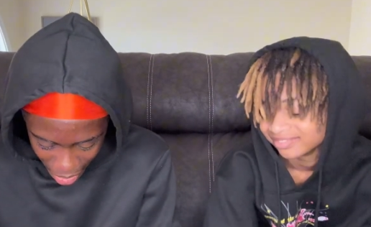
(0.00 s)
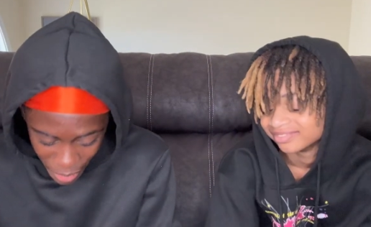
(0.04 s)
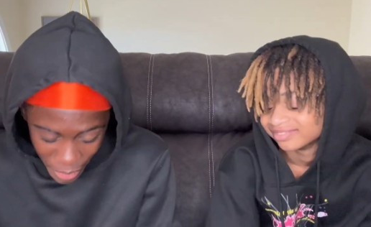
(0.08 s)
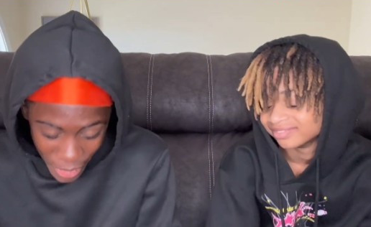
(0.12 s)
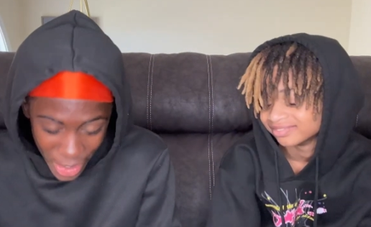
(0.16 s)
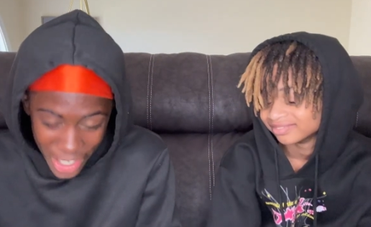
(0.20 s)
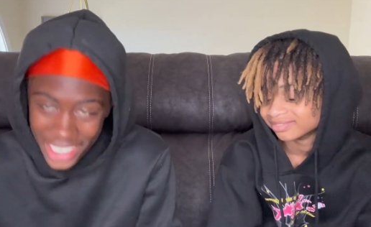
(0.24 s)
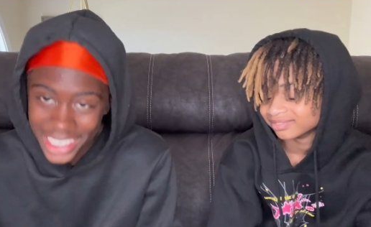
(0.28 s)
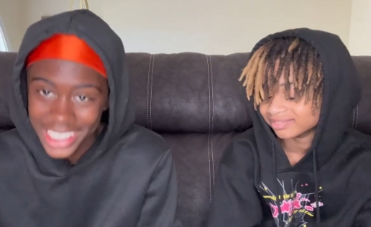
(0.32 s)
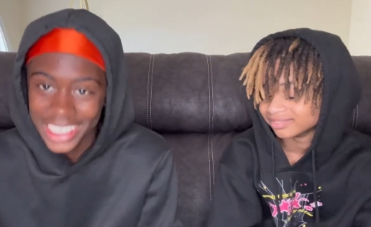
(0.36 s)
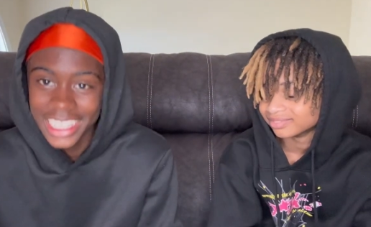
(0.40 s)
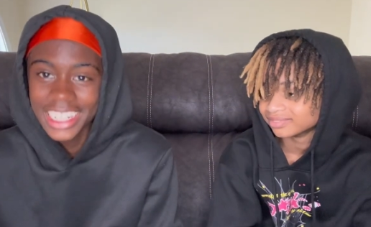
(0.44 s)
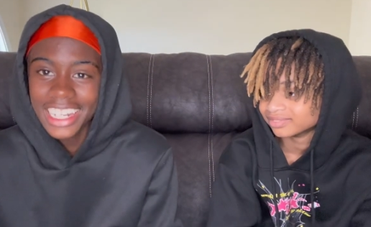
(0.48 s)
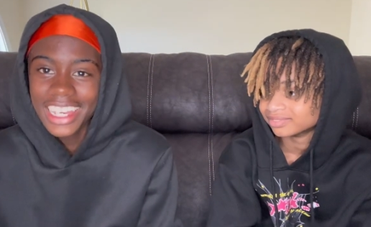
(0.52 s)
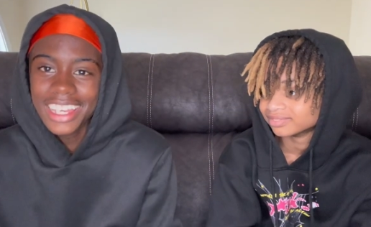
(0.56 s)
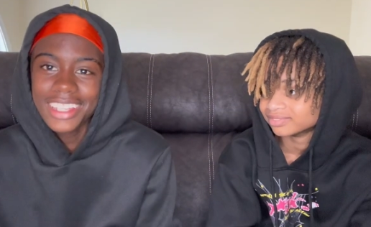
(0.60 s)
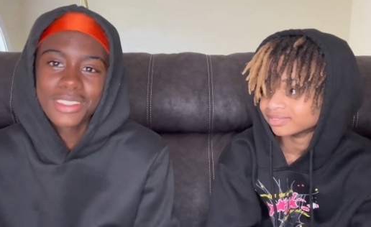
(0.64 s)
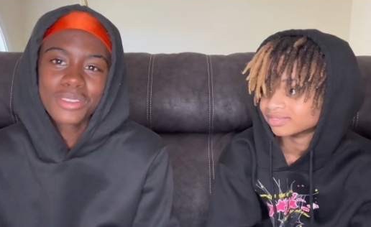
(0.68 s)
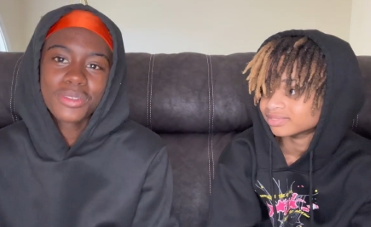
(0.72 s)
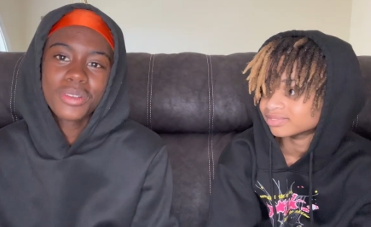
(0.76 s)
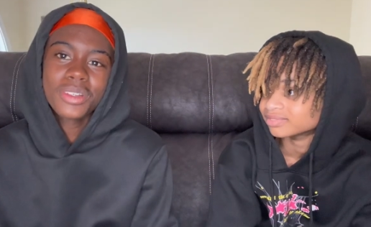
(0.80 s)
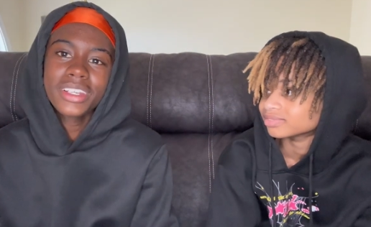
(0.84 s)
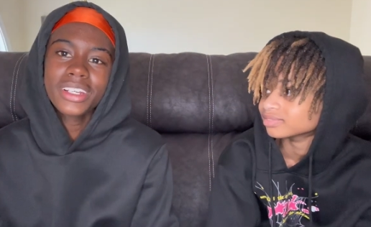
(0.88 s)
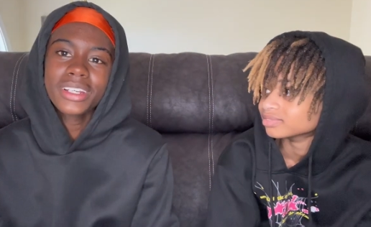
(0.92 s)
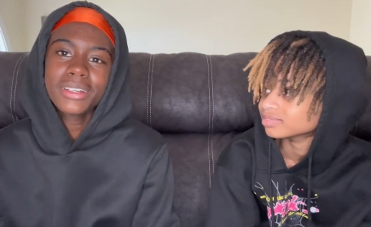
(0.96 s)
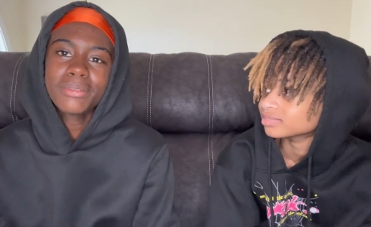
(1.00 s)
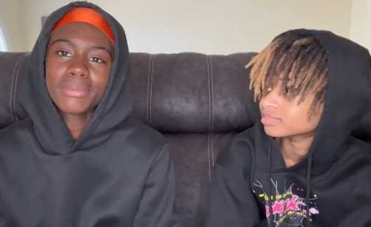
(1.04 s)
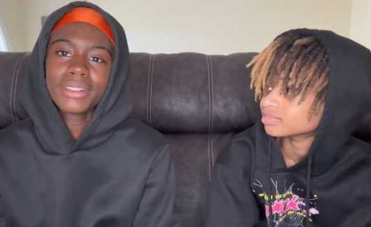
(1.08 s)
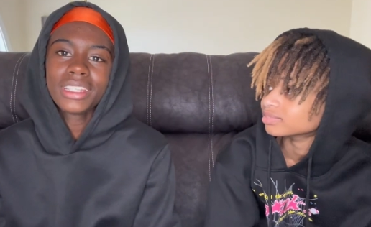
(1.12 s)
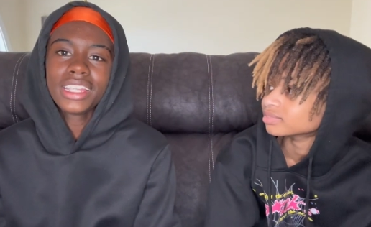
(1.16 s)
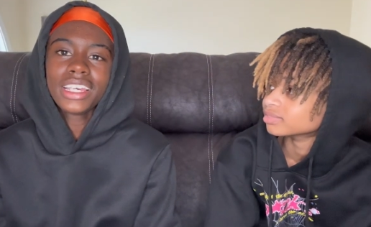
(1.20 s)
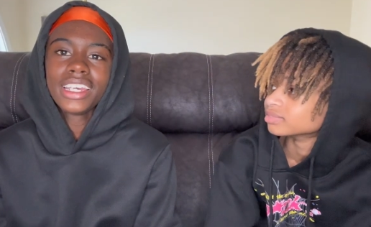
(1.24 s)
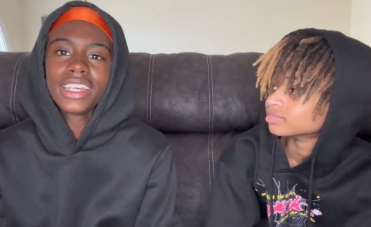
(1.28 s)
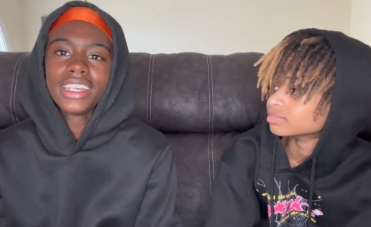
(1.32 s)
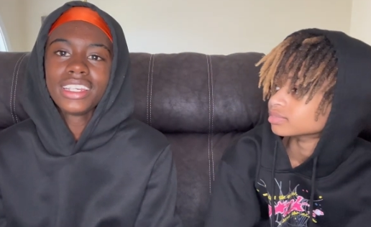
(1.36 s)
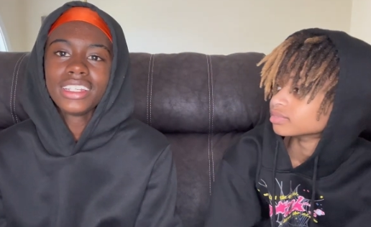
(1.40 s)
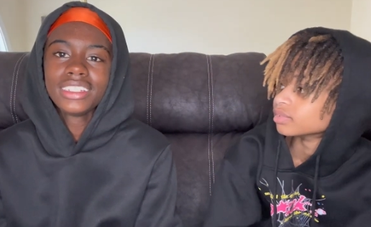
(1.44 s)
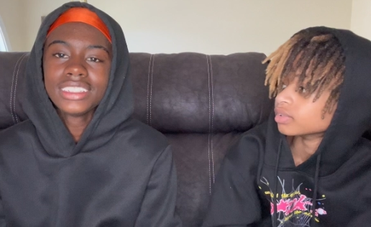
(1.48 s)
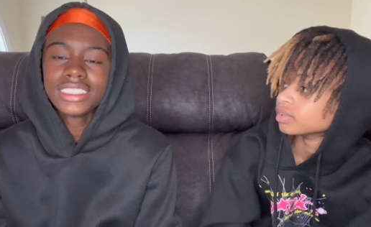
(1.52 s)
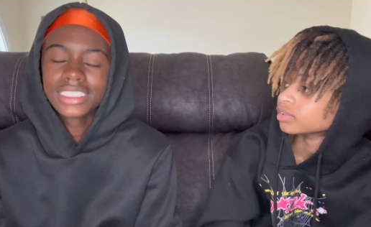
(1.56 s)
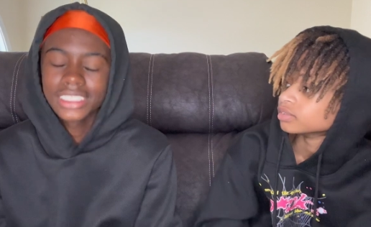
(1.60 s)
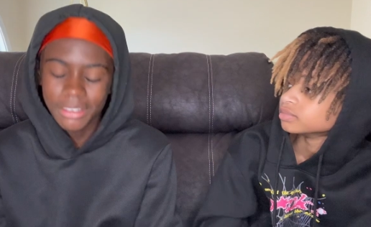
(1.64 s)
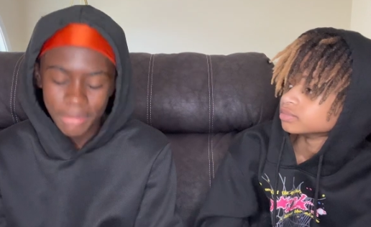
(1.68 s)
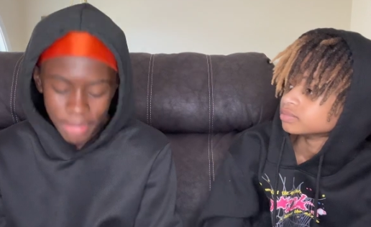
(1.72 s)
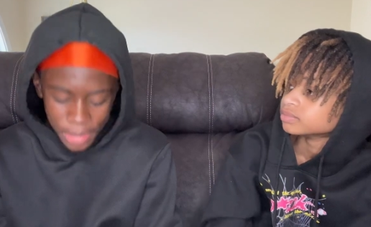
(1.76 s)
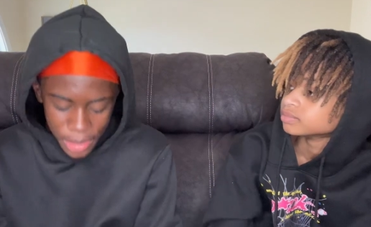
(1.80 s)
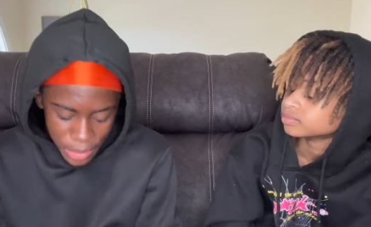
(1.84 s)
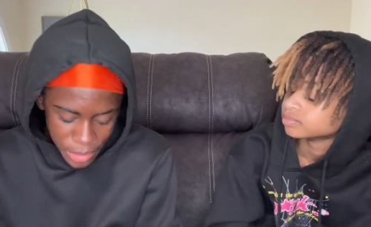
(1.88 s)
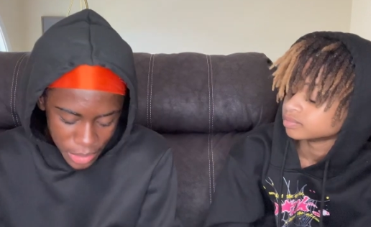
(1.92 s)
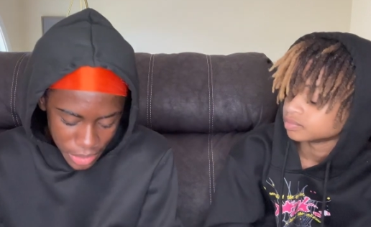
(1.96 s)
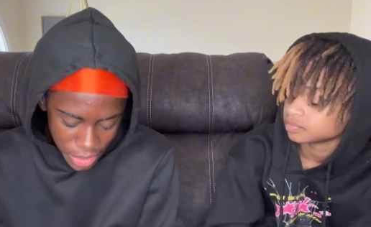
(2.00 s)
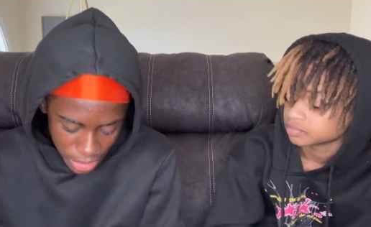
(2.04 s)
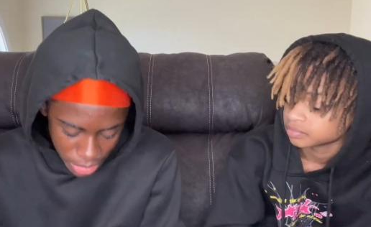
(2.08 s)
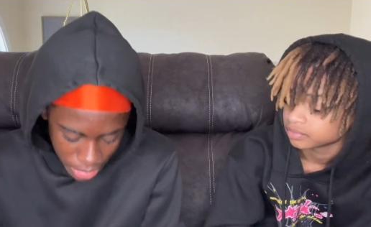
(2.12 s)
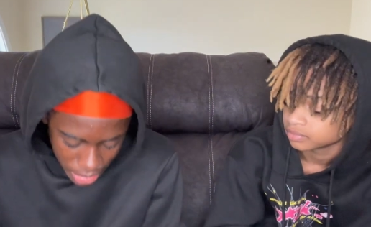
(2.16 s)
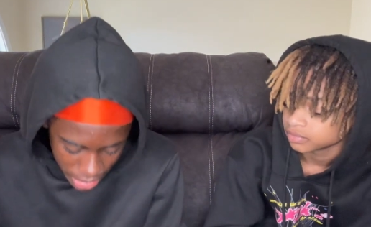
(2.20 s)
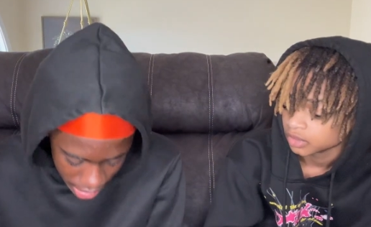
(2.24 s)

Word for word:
Speaker 1: would say that's weird, but like some people do be